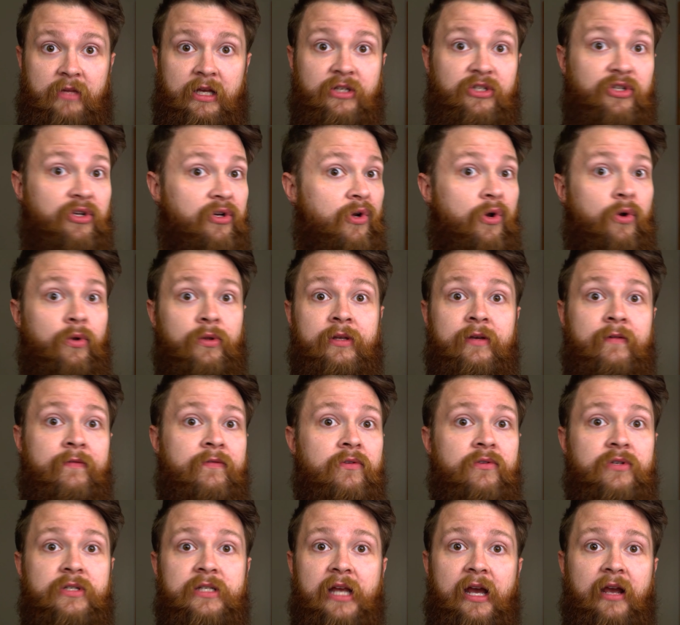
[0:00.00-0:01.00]
It took only a
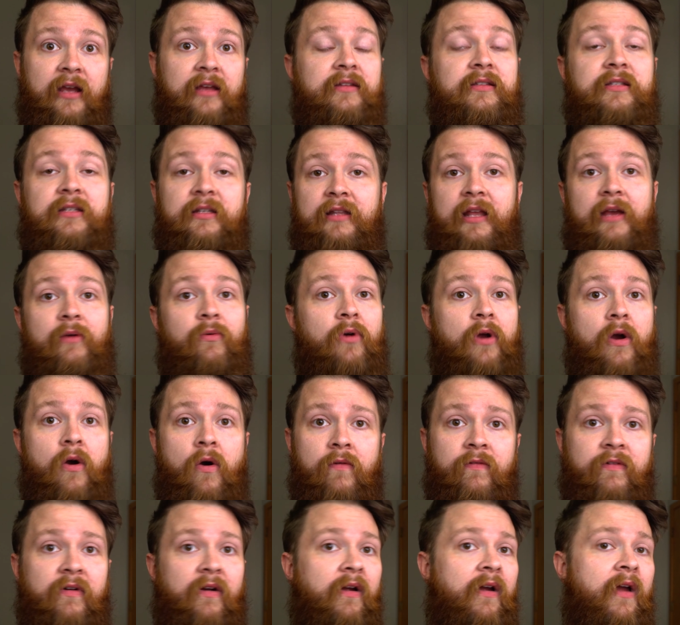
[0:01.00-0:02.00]
few seconds and they were
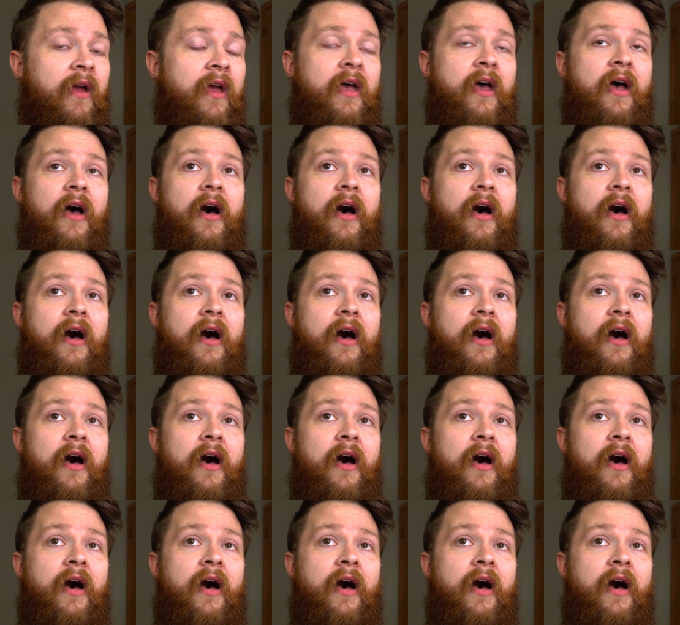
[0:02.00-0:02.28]
over.